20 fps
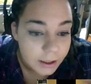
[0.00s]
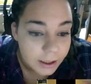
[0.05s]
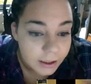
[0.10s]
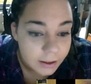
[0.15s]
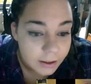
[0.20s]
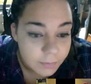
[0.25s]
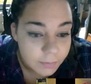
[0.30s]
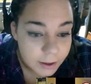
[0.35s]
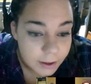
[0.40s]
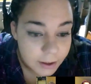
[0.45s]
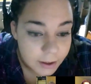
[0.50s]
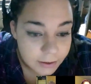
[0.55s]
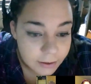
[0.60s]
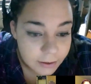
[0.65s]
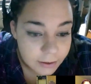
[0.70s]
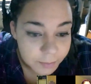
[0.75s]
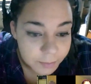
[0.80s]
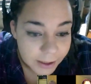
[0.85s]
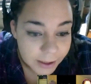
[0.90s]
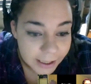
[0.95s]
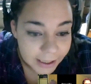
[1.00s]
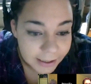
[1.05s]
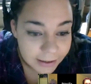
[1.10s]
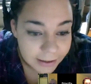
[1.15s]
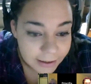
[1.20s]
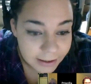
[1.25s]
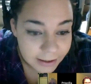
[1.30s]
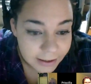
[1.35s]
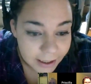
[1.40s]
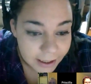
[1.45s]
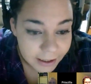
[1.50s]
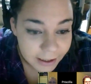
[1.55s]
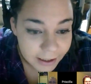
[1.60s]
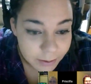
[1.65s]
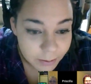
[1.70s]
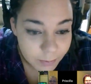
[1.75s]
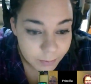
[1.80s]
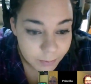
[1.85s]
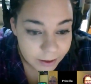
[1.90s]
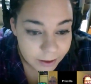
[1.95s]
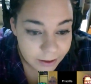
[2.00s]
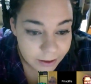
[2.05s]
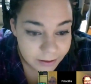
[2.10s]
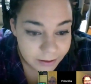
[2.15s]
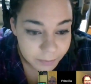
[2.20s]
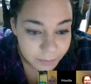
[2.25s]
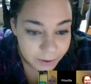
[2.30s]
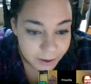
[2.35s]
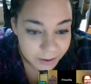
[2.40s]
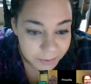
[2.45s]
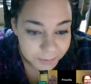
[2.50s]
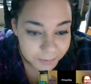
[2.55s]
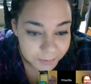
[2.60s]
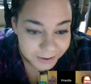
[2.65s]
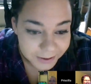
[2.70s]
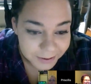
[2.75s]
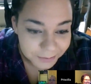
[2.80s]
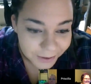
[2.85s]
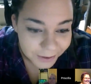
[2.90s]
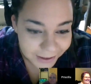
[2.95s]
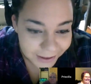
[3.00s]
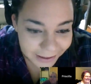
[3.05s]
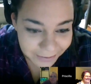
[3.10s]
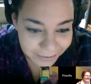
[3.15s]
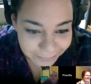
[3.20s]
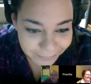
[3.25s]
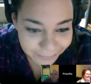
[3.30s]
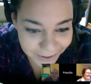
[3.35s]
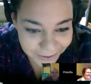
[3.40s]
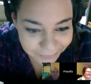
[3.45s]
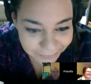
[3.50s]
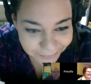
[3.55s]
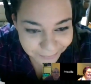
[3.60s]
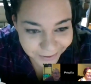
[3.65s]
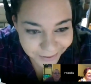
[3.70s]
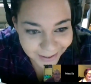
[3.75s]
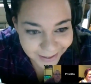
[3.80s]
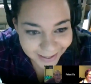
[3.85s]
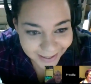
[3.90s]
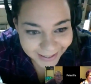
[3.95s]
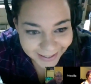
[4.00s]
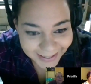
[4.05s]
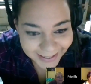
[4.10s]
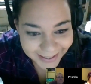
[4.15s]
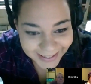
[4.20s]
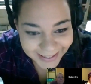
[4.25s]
like with his planted tank or with his big 125 tank?